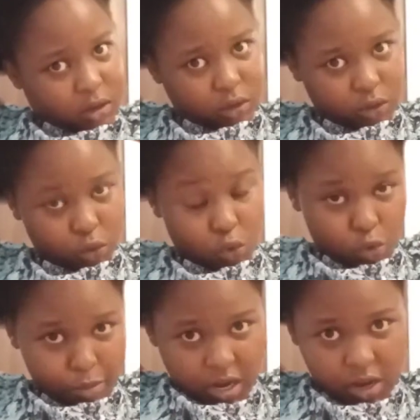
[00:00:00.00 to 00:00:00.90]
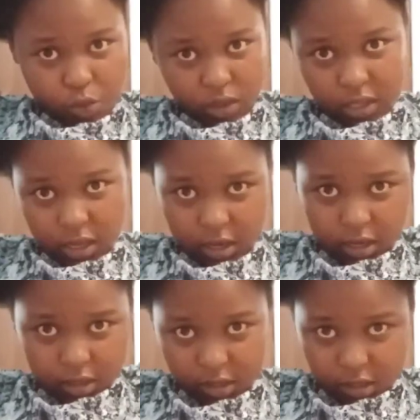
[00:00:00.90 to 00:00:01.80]
so normally
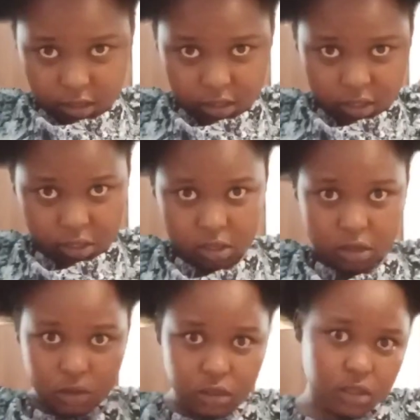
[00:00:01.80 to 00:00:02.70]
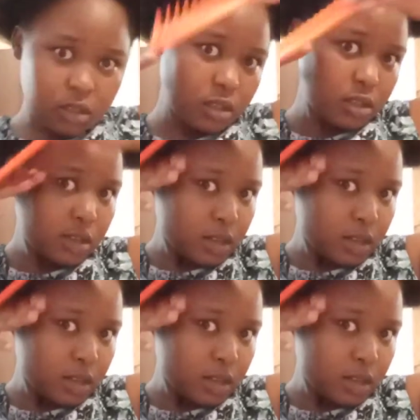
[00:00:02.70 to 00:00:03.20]
with such, you just